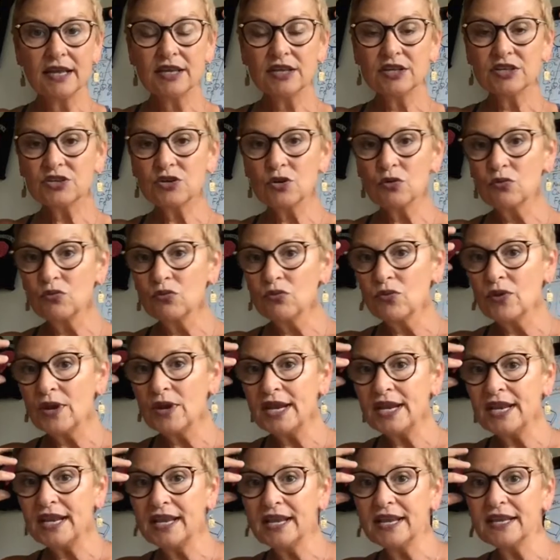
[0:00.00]
So
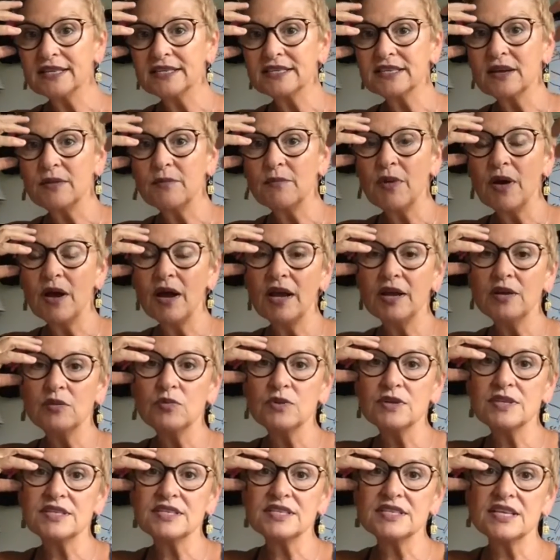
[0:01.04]
reading is combined
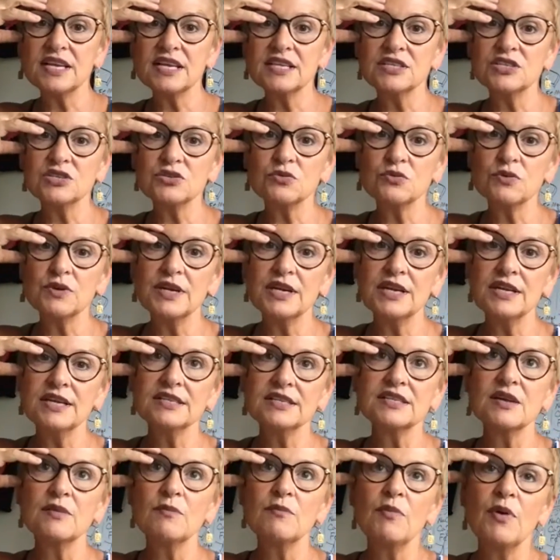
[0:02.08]
with sensory, is
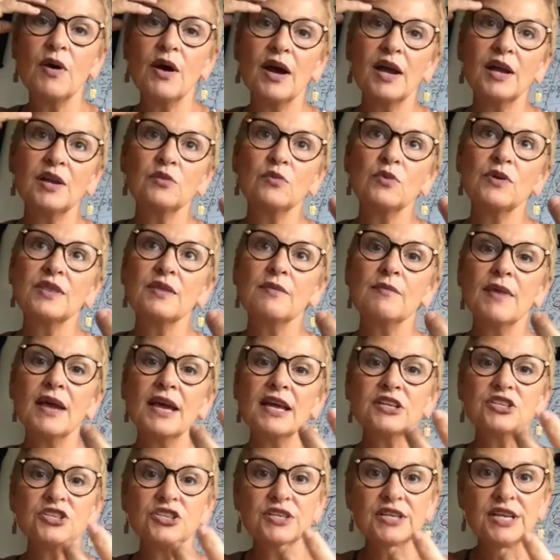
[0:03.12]
combined with
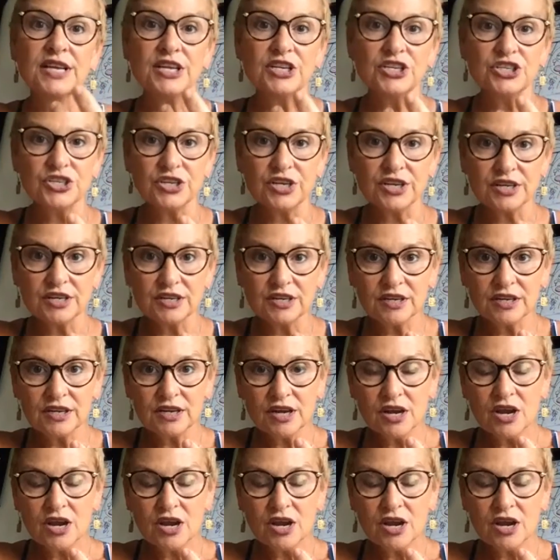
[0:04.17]
imagination.